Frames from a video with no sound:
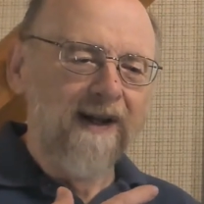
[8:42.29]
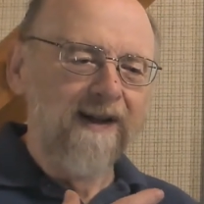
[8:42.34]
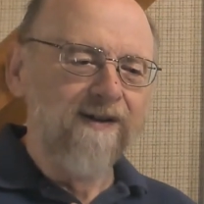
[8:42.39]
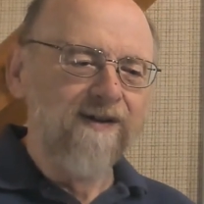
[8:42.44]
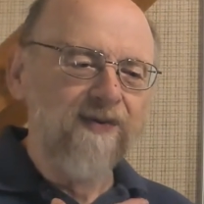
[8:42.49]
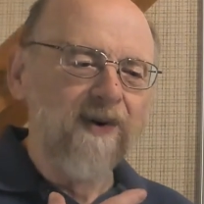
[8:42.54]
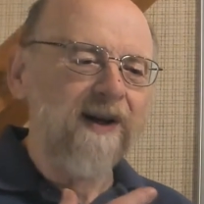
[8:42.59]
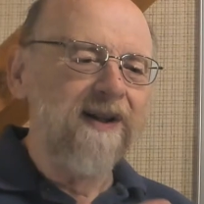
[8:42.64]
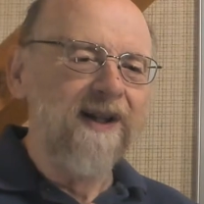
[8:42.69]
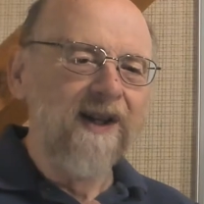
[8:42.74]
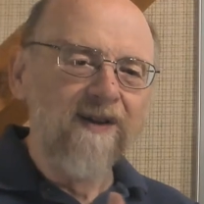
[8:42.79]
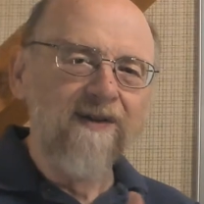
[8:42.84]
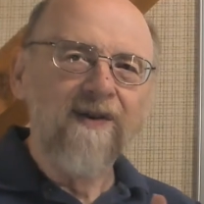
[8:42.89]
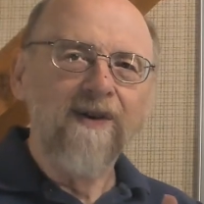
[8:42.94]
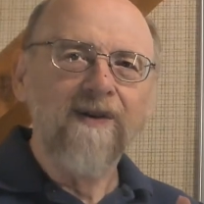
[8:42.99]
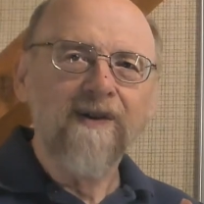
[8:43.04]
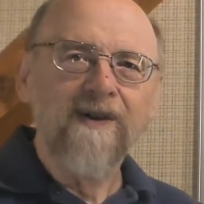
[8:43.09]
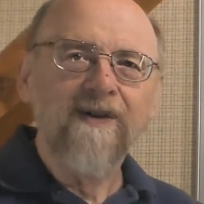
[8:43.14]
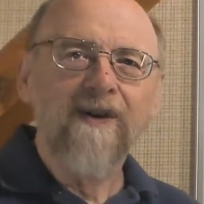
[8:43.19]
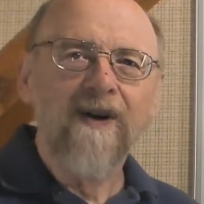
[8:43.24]
trickling
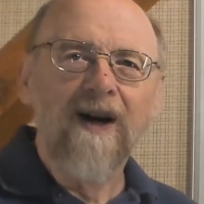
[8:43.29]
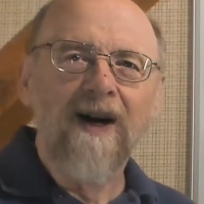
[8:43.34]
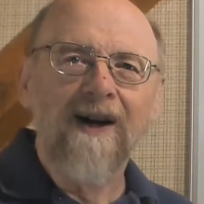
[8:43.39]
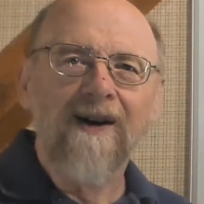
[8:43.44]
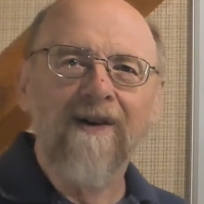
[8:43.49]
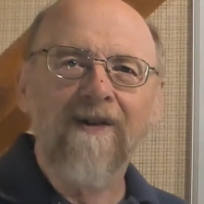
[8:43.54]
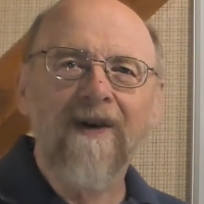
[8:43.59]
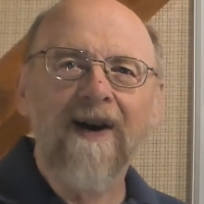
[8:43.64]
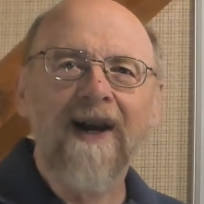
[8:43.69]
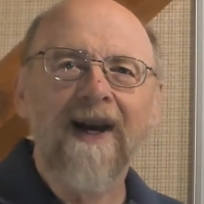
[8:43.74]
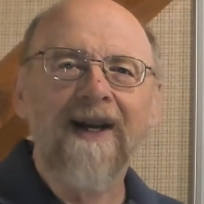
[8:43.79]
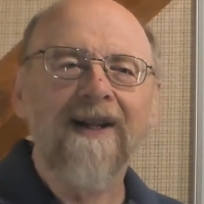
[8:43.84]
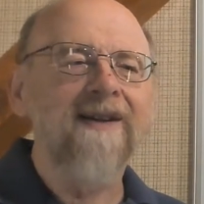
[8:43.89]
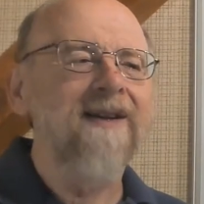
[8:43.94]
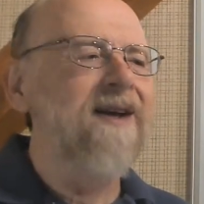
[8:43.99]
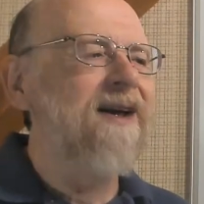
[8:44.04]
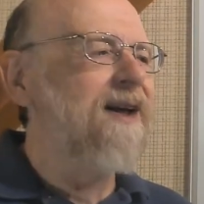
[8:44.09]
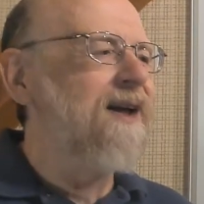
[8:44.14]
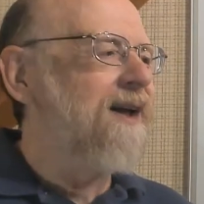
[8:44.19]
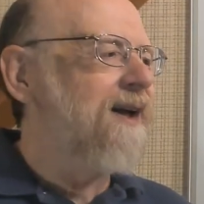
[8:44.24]
through to a higher grant,
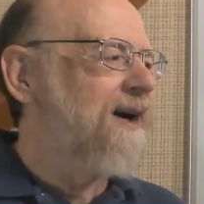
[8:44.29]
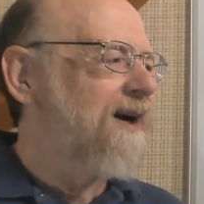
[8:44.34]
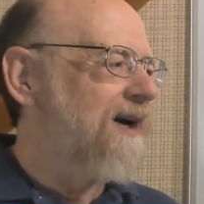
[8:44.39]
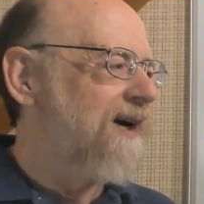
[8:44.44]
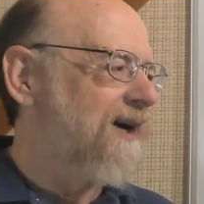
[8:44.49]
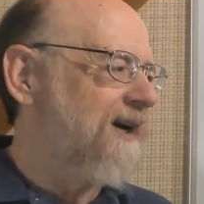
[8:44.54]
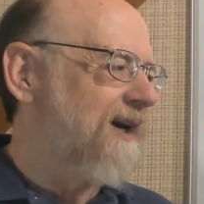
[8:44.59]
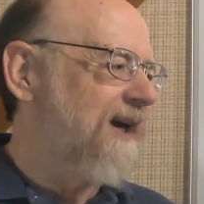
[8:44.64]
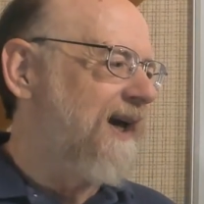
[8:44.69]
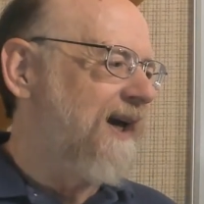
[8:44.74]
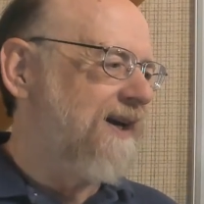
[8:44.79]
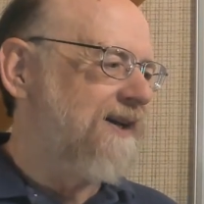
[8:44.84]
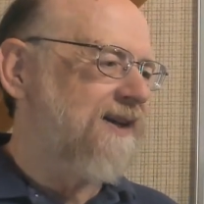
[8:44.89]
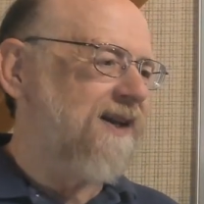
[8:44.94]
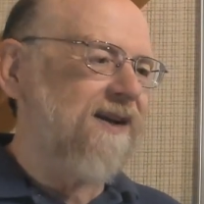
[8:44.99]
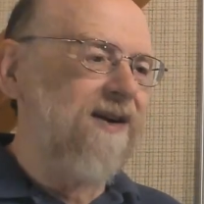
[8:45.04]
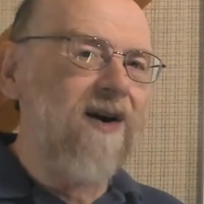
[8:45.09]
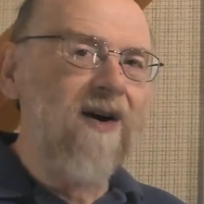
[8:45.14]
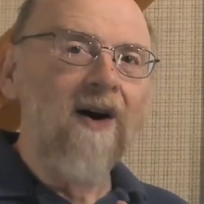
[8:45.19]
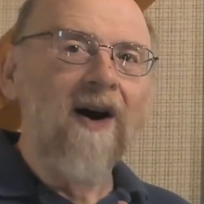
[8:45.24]
and the
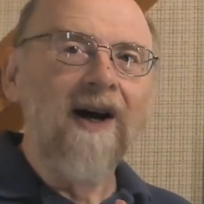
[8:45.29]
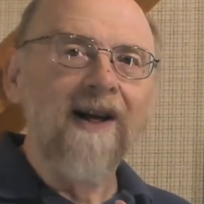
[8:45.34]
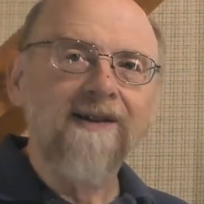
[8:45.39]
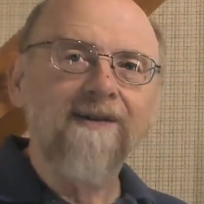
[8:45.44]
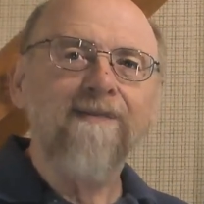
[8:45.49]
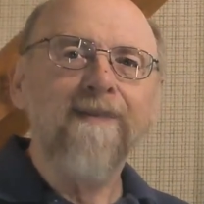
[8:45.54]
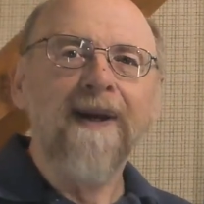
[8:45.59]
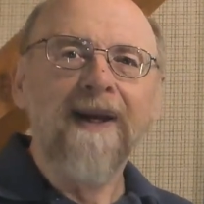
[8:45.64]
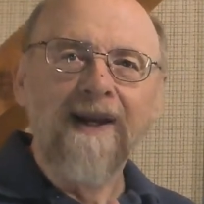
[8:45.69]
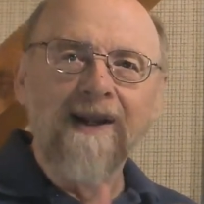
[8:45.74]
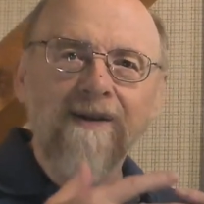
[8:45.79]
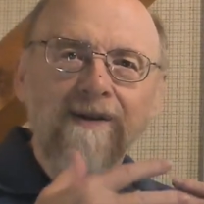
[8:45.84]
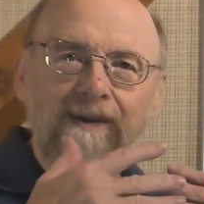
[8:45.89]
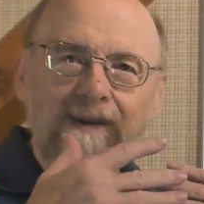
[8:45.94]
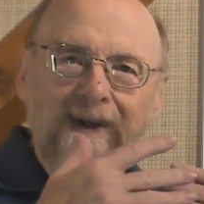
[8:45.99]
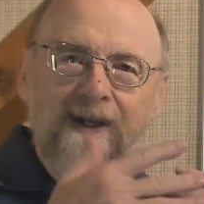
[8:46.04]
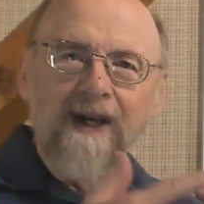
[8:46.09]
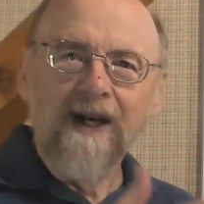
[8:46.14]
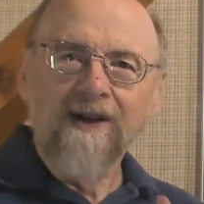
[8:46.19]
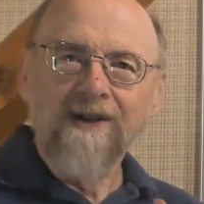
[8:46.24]
cost being the
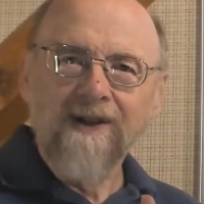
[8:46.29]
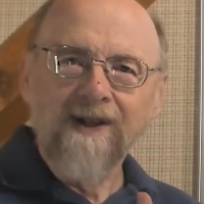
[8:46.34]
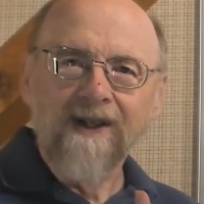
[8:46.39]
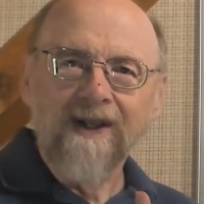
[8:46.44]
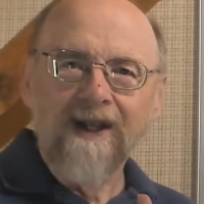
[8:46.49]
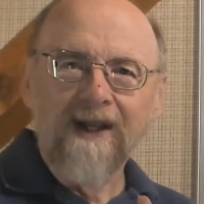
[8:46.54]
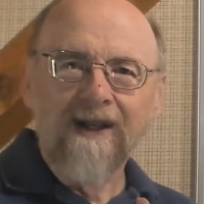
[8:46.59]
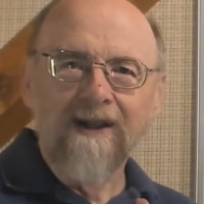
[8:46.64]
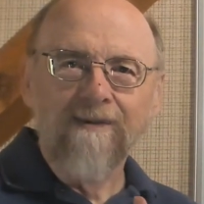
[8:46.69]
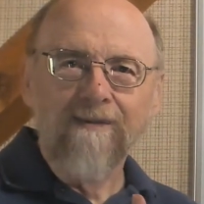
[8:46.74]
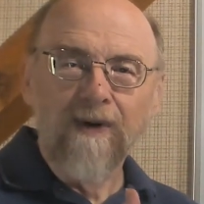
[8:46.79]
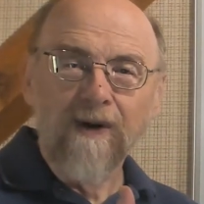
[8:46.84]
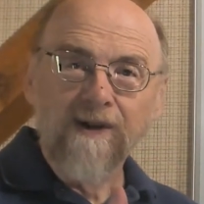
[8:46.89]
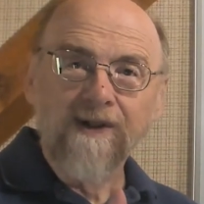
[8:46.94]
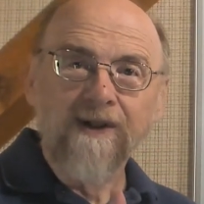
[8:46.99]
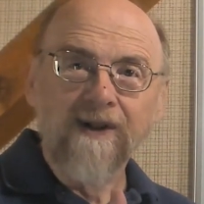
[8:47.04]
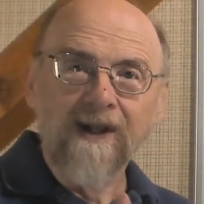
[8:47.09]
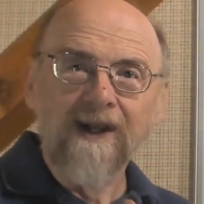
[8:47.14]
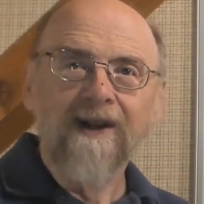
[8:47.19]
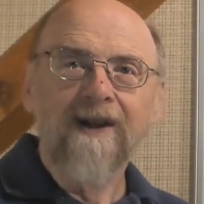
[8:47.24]
reduction in
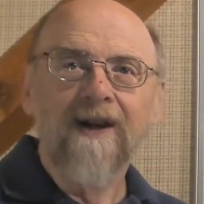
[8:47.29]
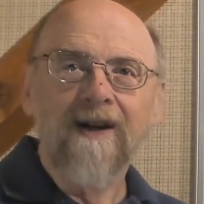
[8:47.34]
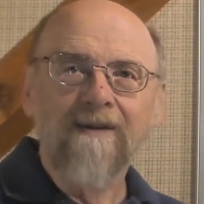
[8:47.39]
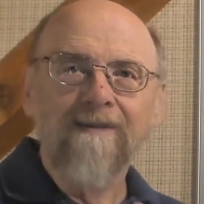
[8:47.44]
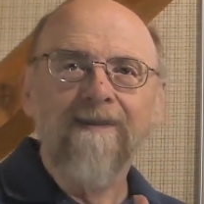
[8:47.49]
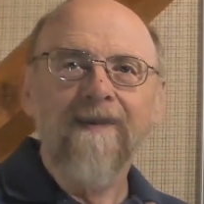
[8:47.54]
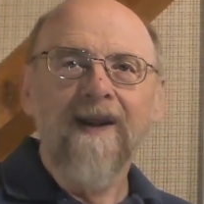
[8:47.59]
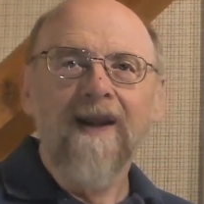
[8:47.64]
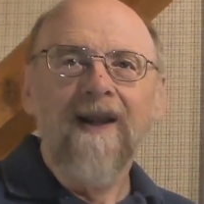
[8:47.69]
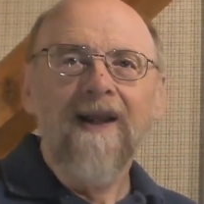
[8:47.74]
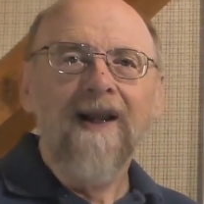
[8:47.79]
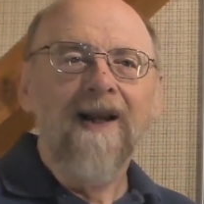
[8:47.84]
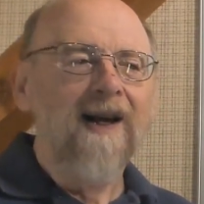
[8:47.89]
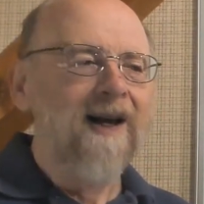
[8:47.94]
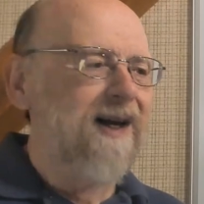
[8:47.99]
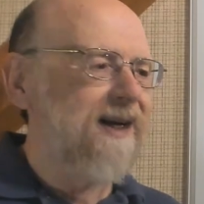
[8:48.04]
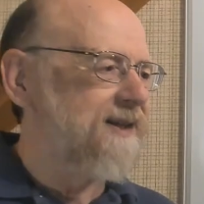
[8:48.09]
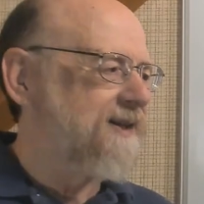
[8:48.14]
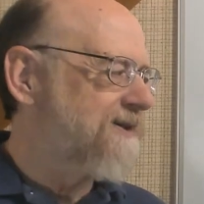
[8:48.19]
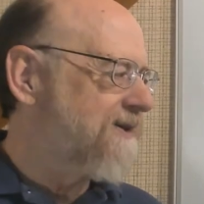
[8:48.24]
personal income
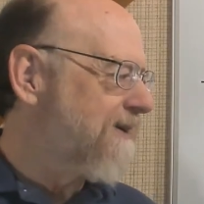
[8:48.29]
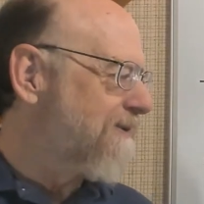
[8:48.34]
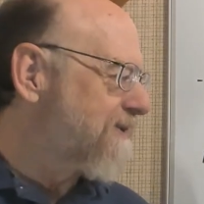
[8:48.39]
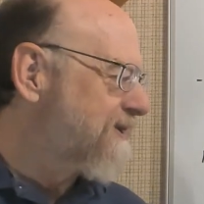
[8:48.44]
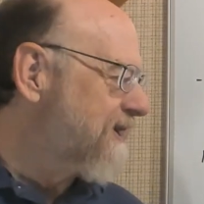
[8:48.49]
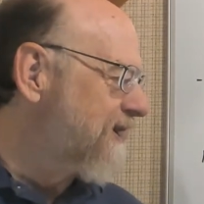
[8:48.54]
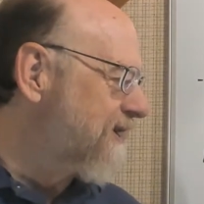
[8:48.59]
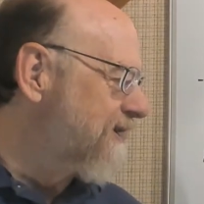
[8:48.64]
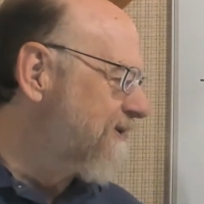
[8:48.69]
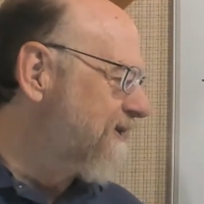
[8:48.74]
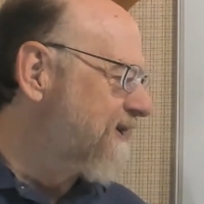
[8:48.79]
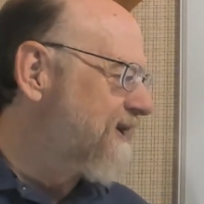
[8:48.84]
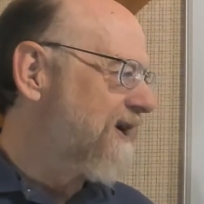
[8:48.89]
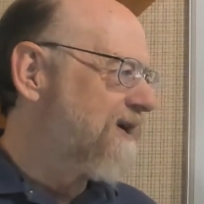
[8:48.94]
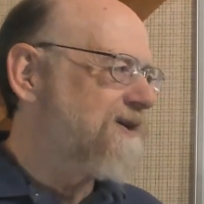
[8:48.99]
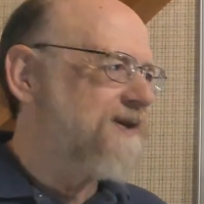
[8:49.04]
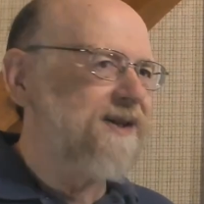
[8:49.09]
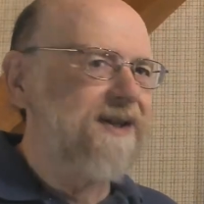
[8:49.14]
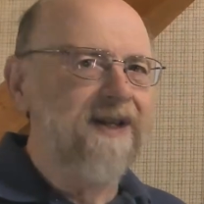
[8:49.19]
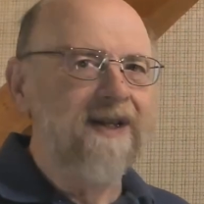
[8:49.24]
and some extent the
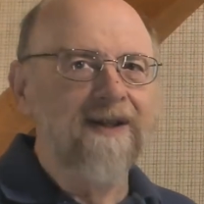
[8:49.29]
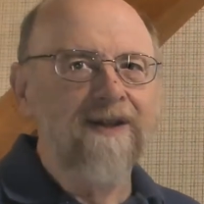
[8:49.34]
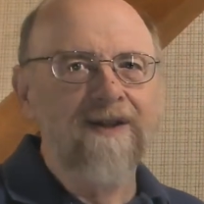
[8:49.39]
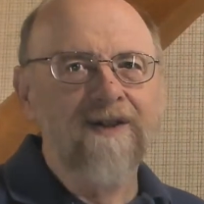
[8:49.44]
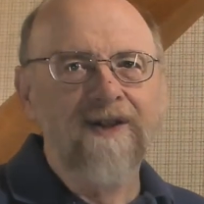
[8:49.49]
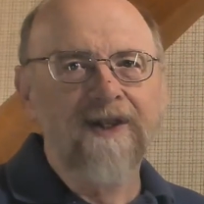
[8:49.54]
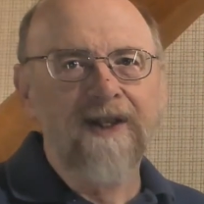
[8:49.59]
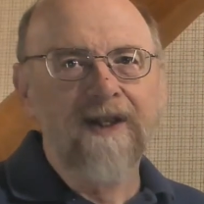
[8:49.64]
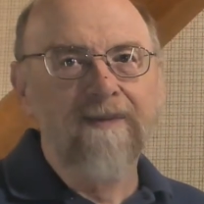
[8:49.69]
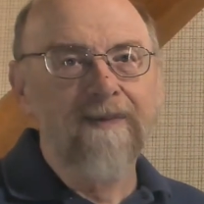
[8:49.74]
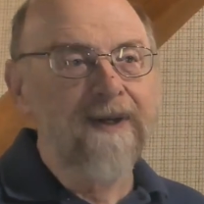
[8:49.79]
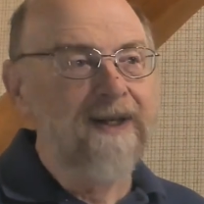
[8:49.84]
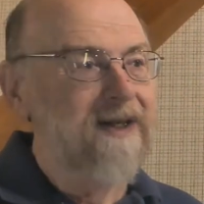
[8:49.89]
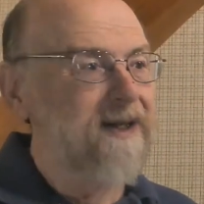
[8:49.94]
reduction in GDP.